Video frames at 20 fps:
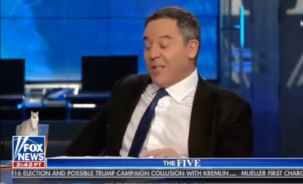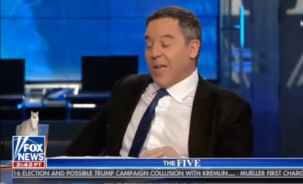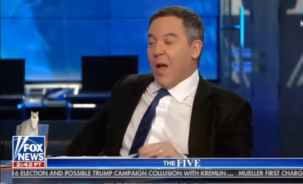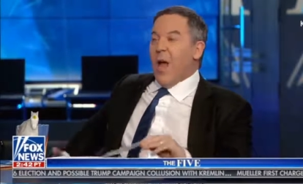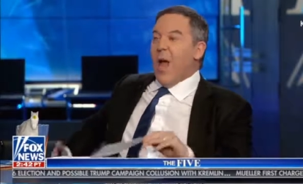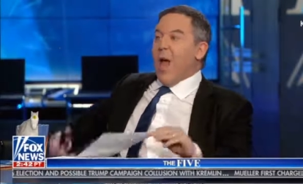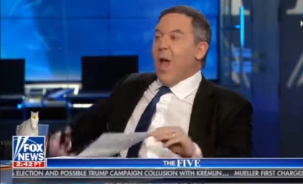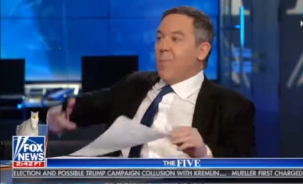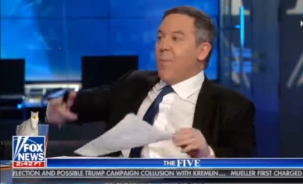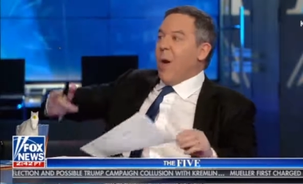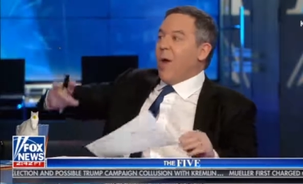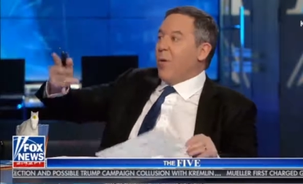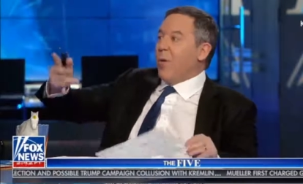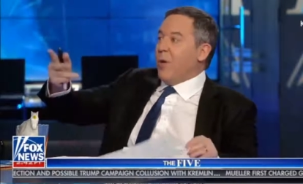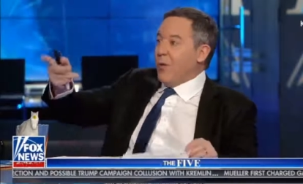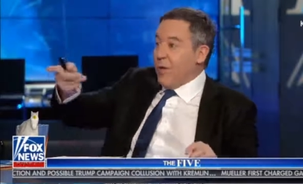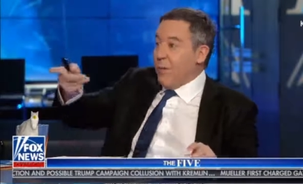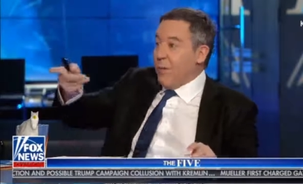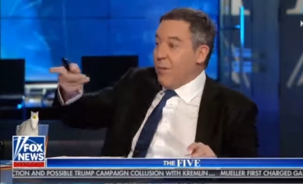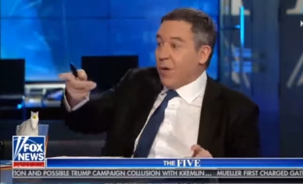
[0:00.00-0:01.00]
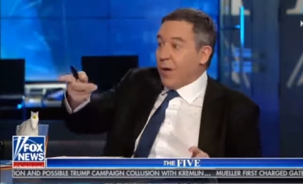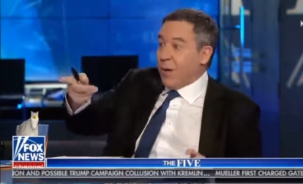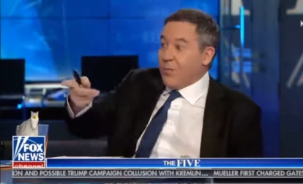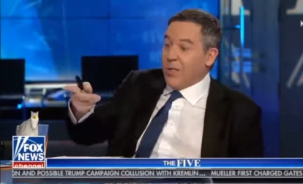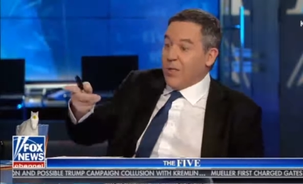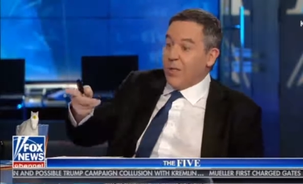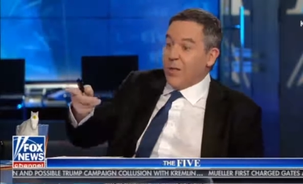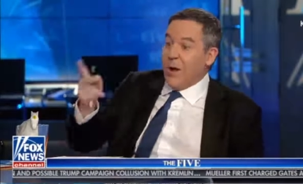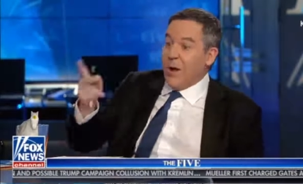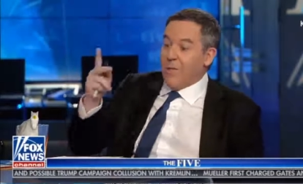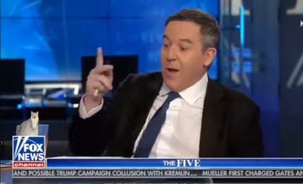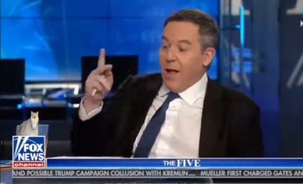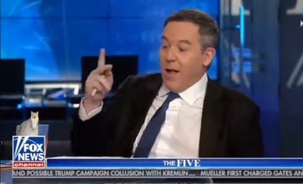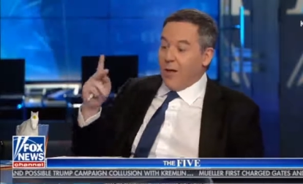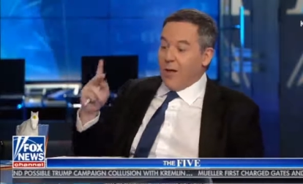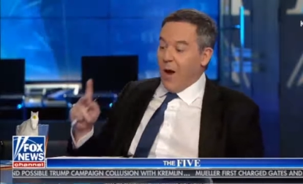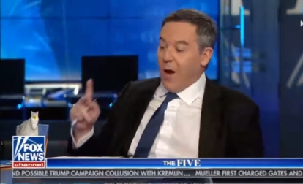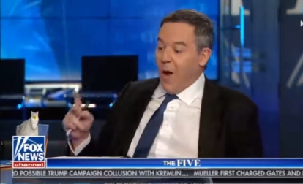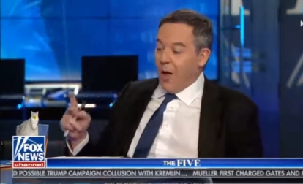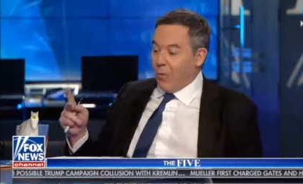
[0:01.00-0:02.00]
And by the way, you did bring up Silicon
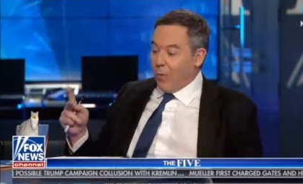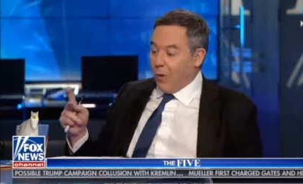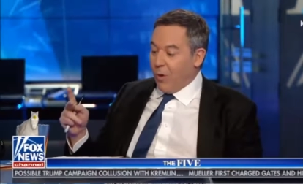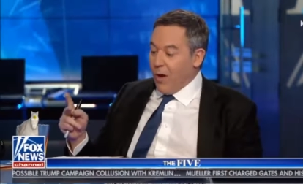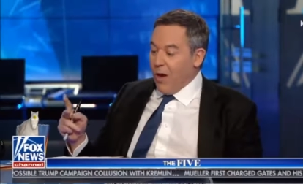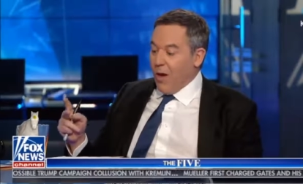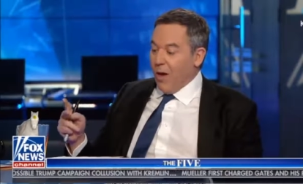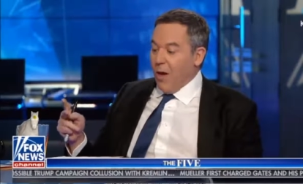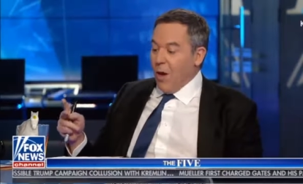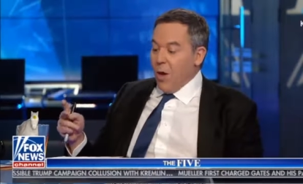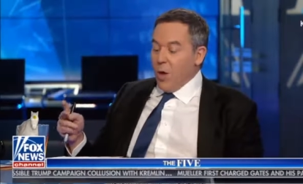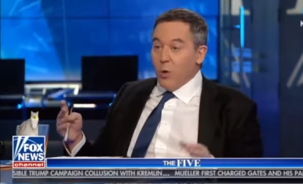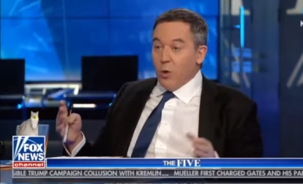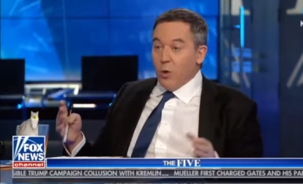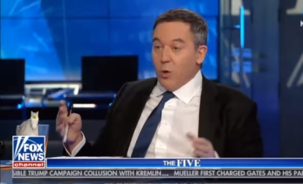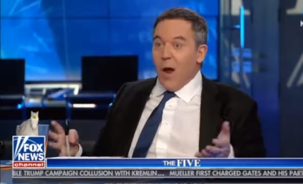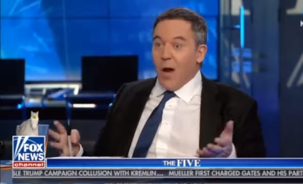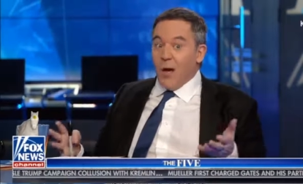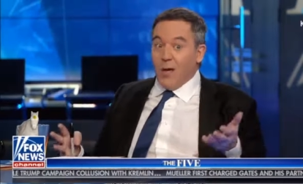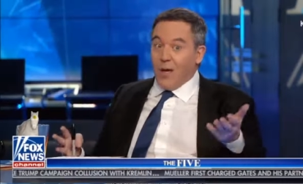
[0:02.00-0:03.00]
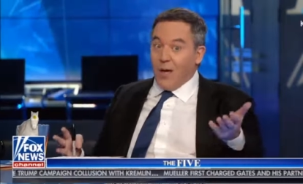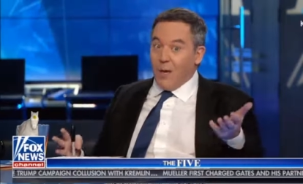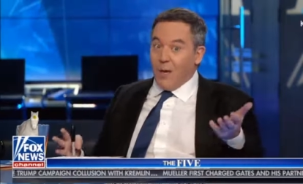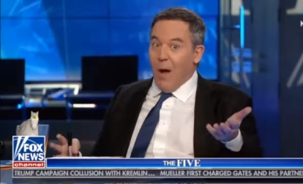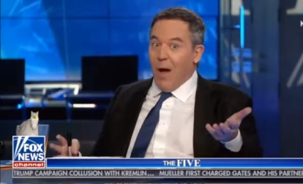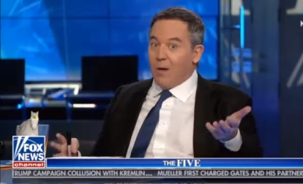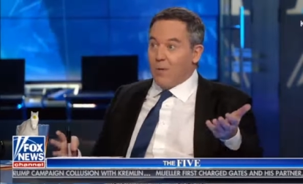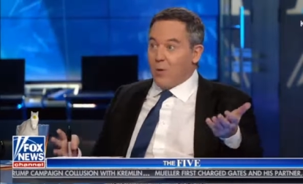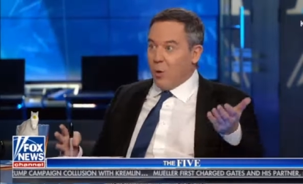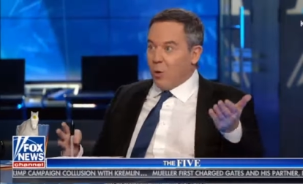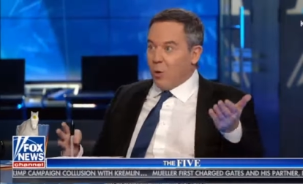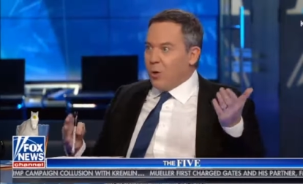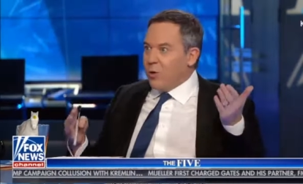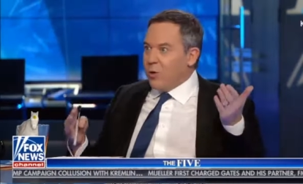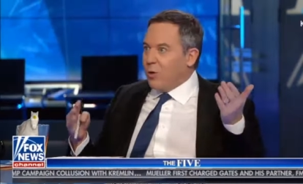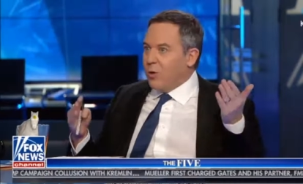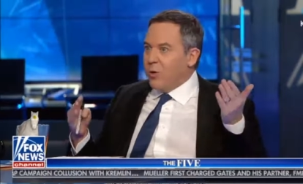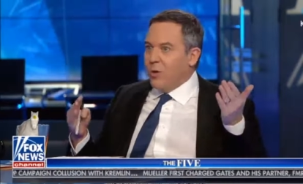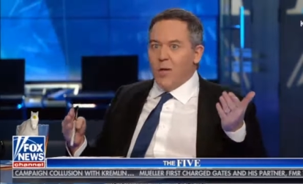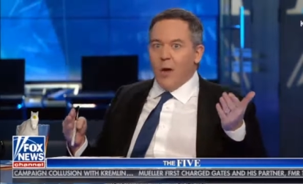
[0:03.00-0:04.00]
Valley and Hollywood. You're talking about
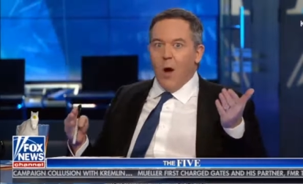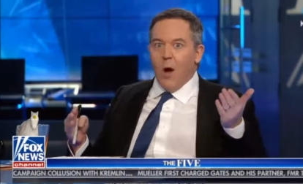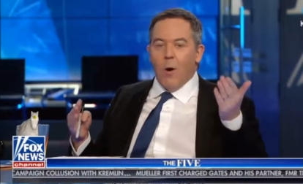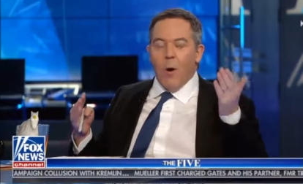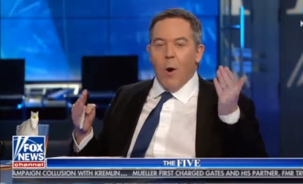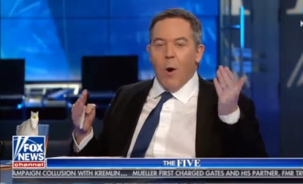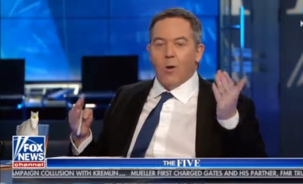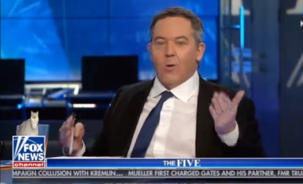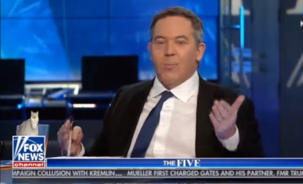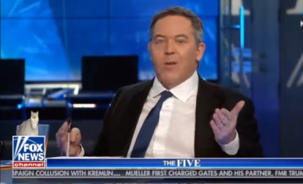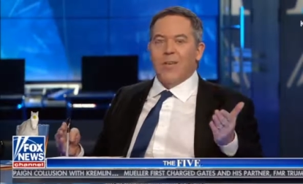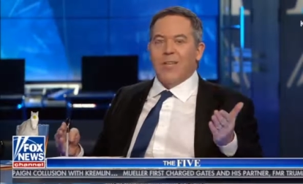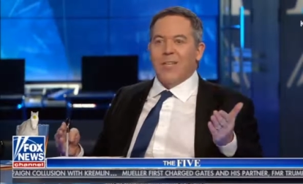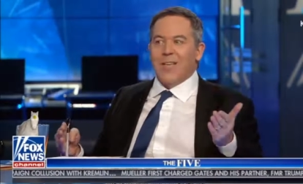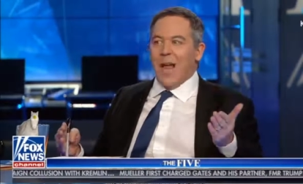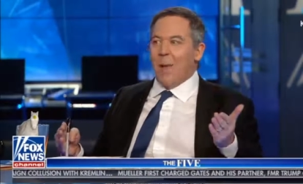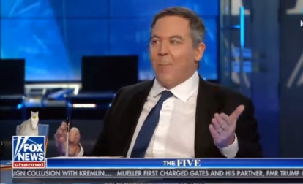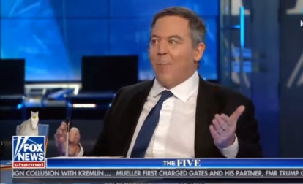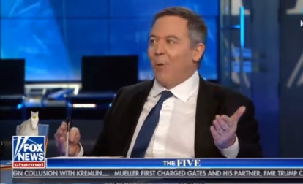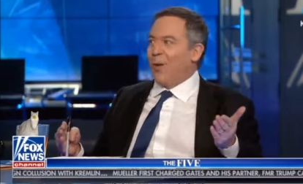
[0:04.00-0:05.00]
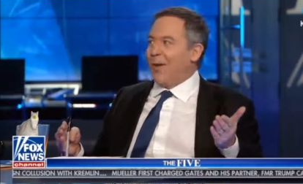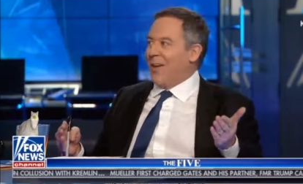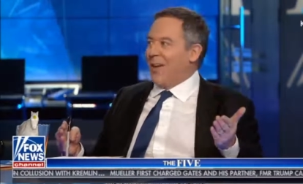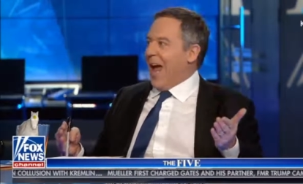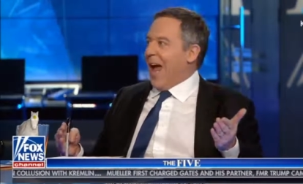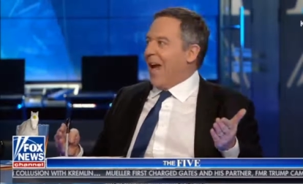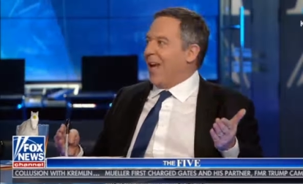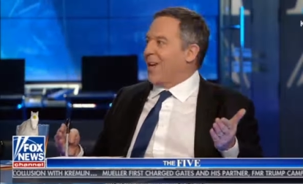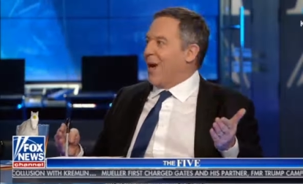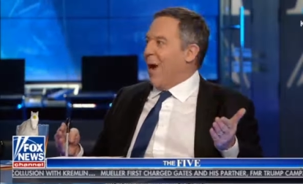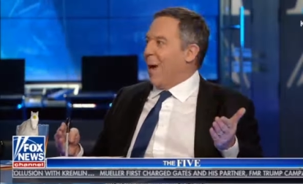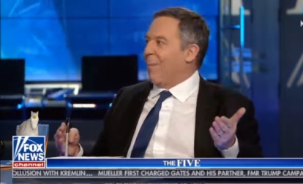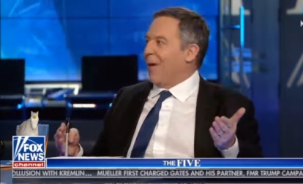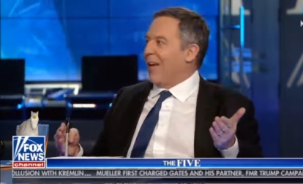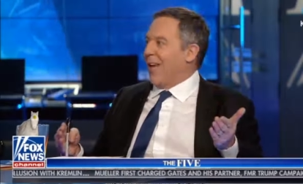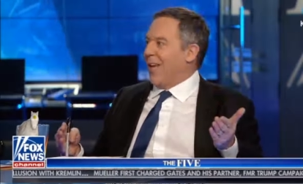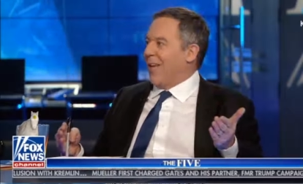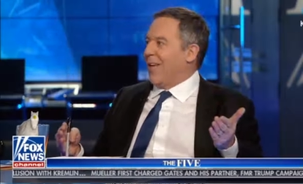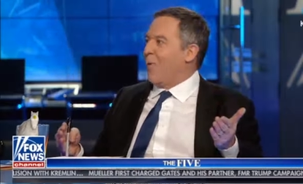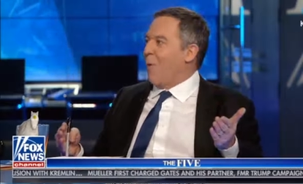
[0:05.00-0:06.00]
the ultimate example in
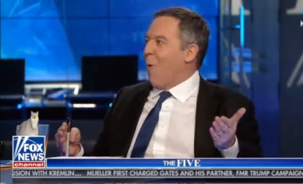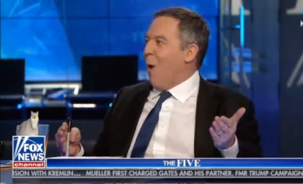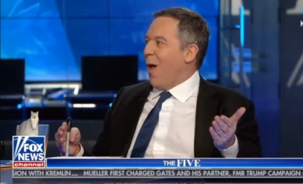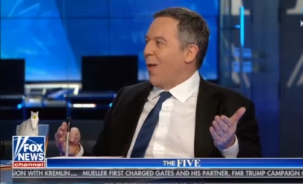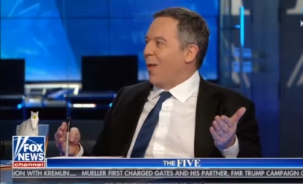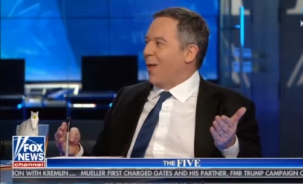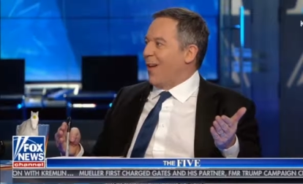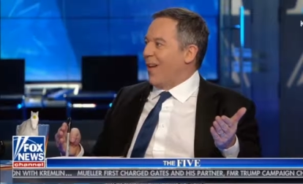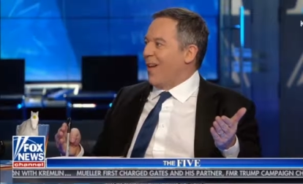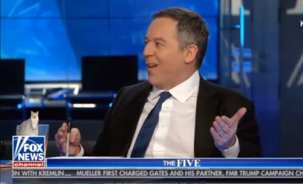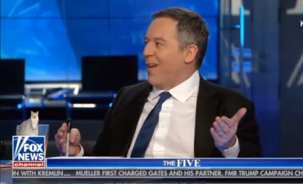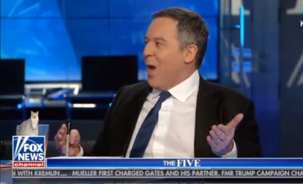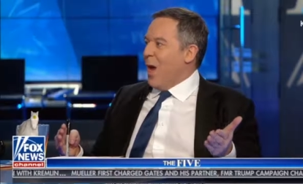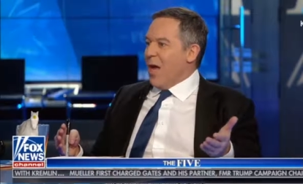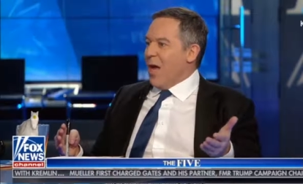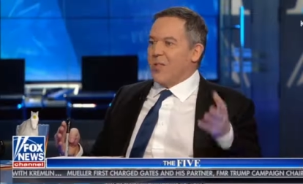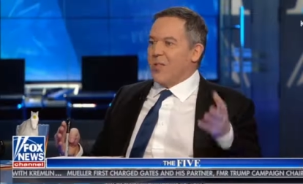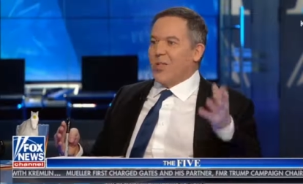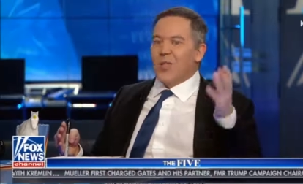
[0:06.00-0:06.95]
economic inequality. Yeah.